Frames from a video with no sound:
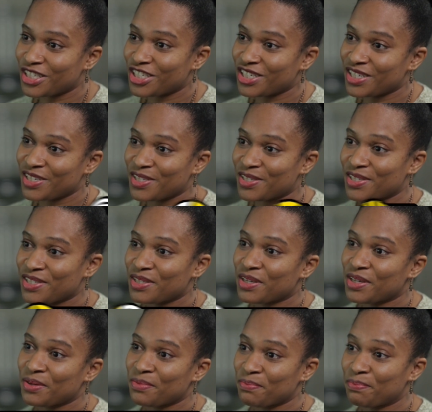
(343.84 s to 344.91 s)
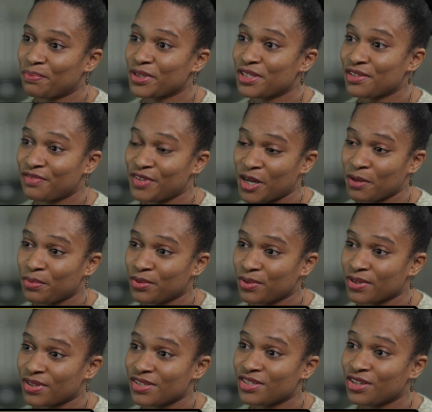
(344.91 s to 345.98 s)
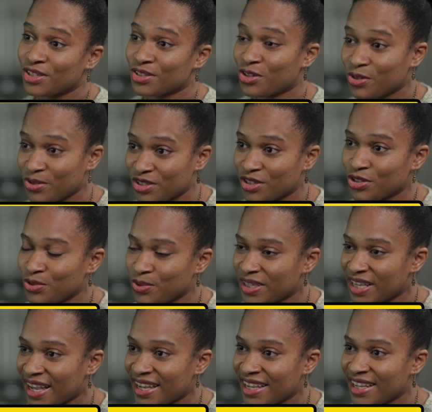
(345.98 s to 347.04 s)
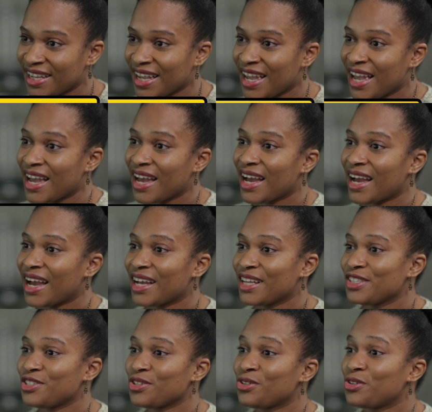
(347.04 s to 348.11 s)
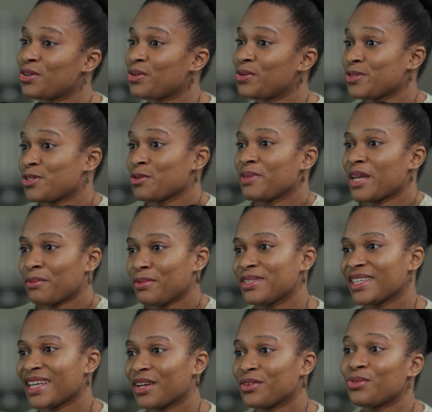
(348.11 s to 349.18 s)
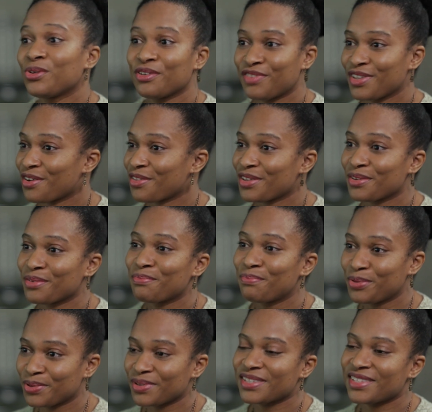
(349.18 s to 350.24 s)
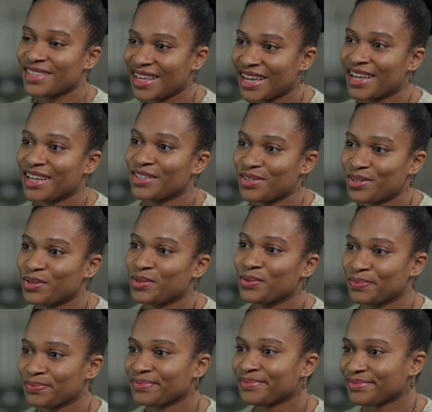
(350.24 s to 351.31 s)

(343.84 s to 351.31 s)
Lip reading: which is butterflybooks.co.uk, and you'll also be able to get all of the other books there too.